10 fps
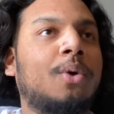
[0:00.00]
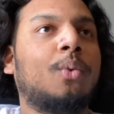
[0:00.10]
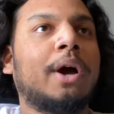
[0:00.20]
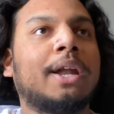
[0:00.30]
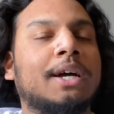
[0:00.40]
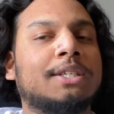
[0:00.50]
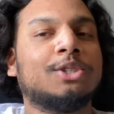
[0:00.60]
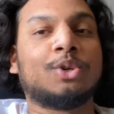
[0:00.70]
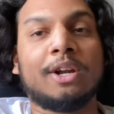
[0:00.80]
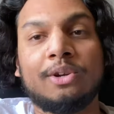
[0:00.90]
why not
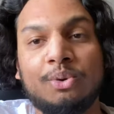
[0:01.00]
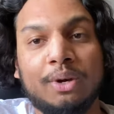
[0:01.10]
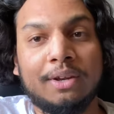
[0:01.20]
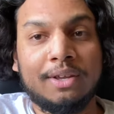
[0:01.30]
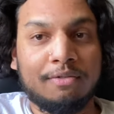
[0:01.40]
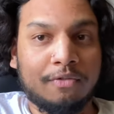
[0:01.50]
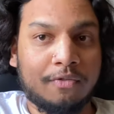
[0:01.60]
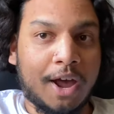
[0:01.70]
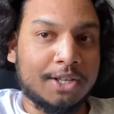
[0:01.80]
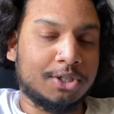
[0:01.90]
try to do it even
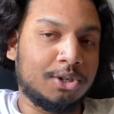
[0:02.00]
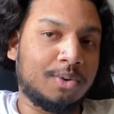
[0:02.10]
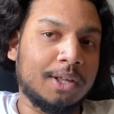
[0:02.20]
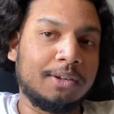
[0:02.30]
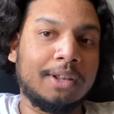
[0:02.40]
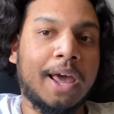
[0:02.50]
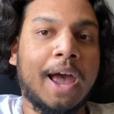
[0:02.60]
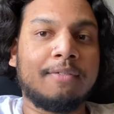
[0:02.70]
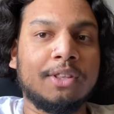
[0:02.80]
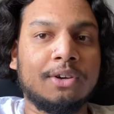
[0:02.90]
faster rather than
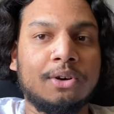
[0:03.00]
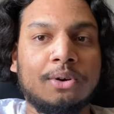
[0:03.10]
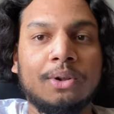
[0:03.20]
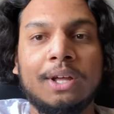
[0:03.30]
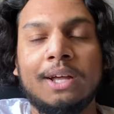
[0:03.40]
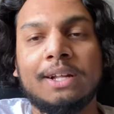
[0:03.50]
having the goal?